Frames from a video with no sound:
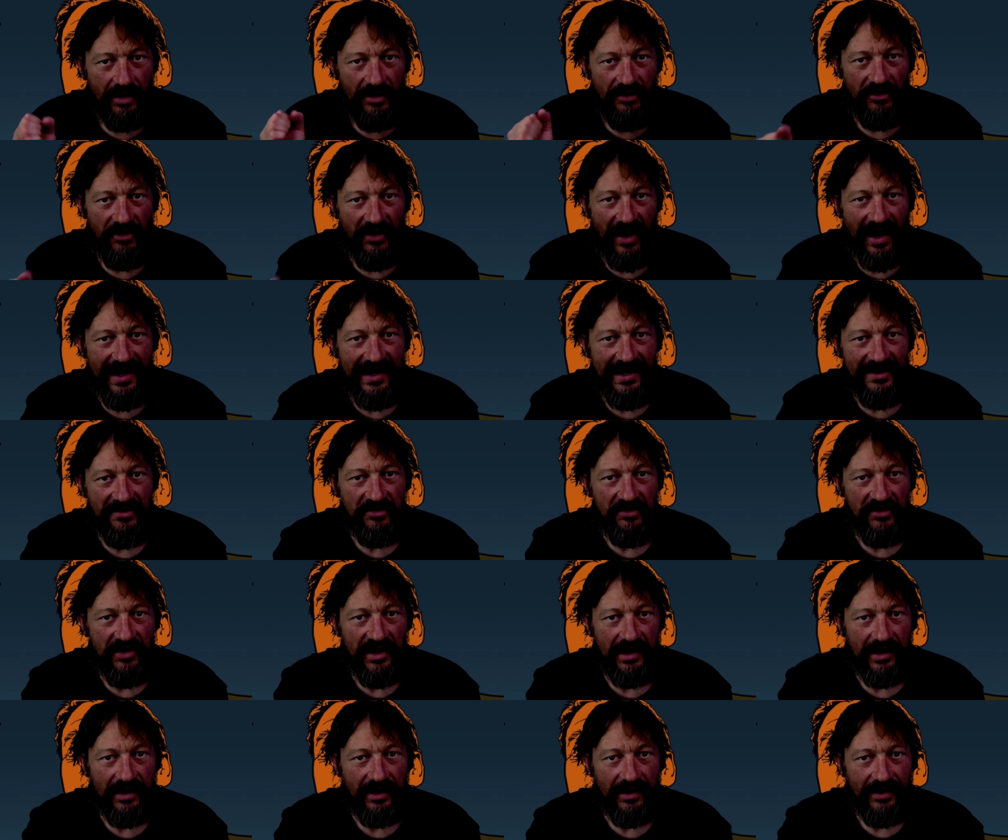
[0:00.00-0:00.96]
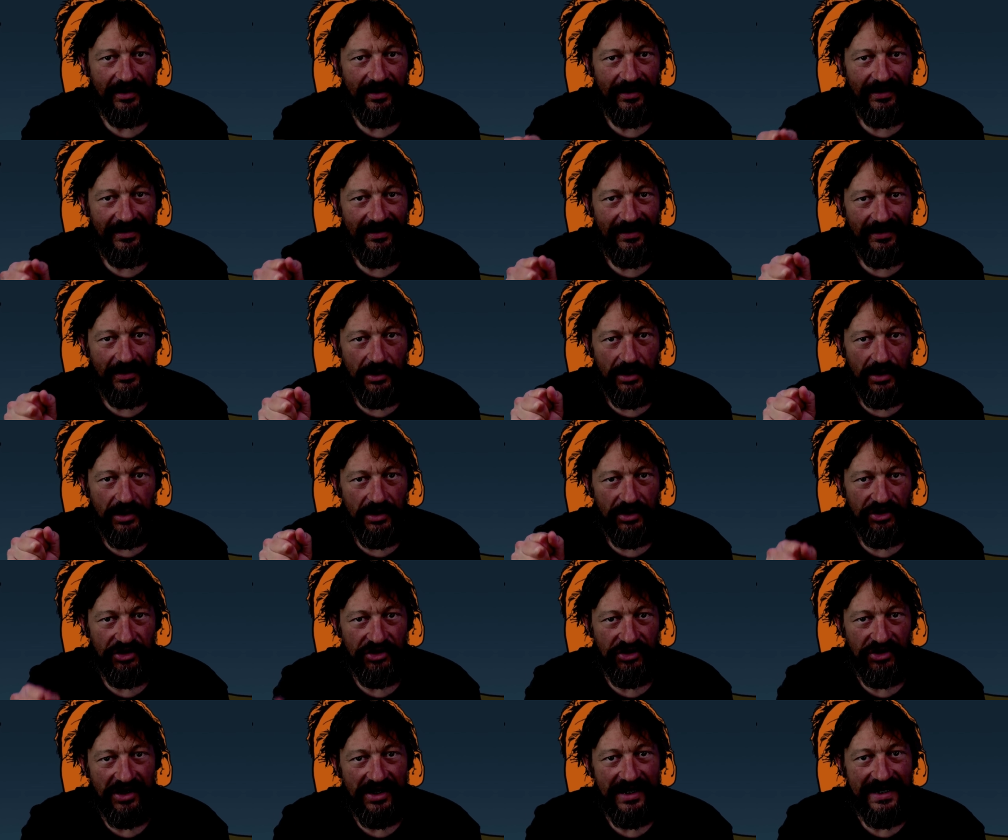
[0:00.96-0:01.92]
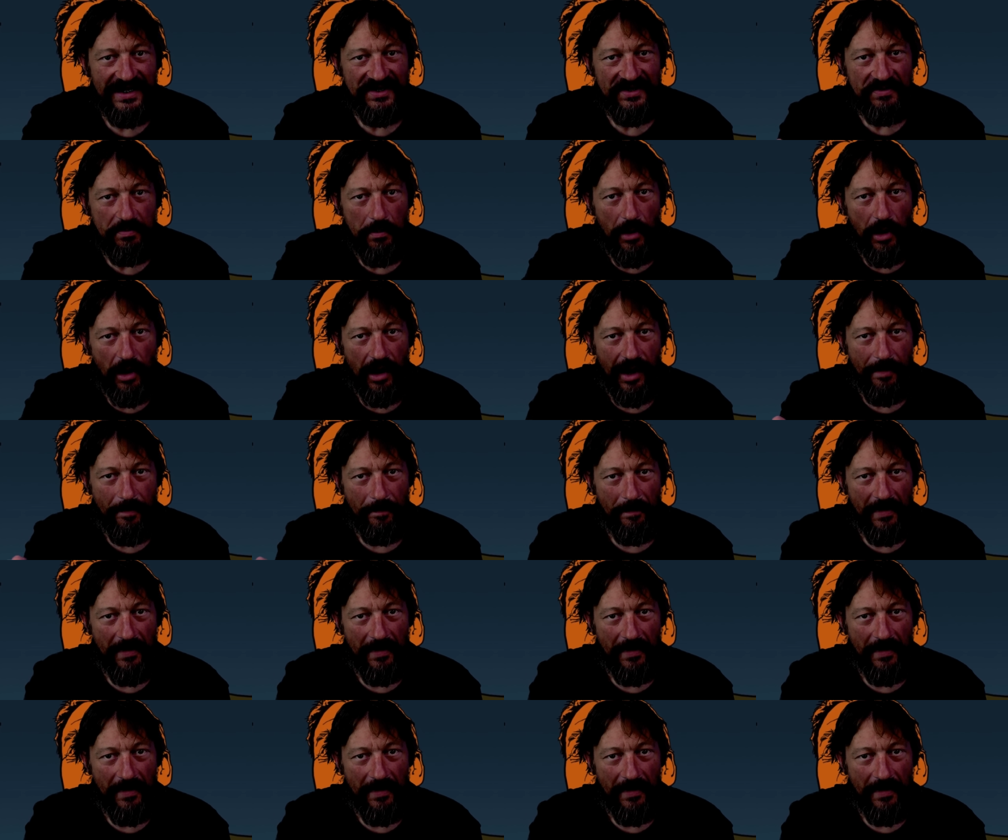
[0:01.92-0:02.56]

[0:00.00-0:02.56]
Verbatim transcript: they think she's my